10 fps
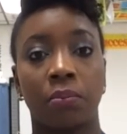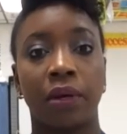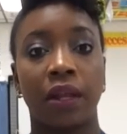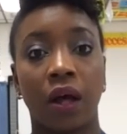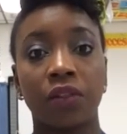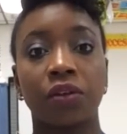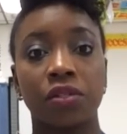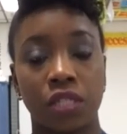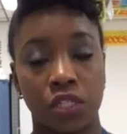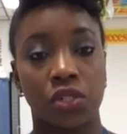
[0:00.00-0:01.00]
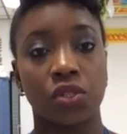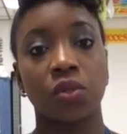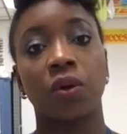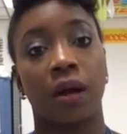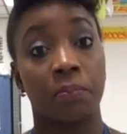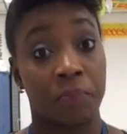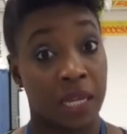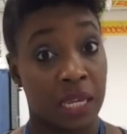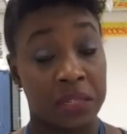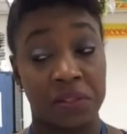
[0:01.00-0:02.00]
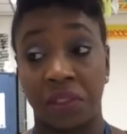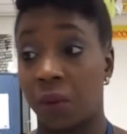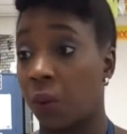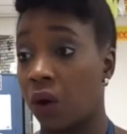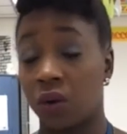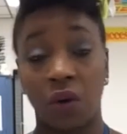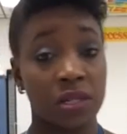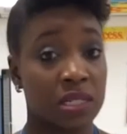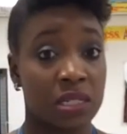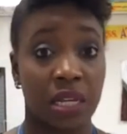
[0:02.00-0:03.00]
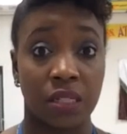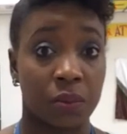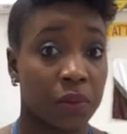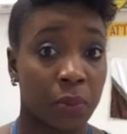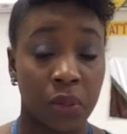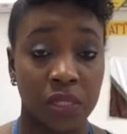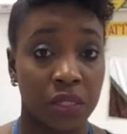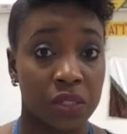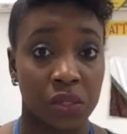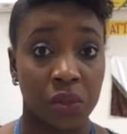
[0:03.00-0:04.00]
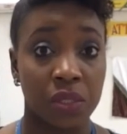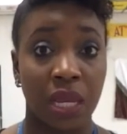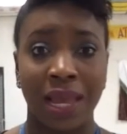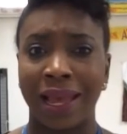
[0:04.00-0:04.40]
but other teachers who compete they walk across the stage with opposing suit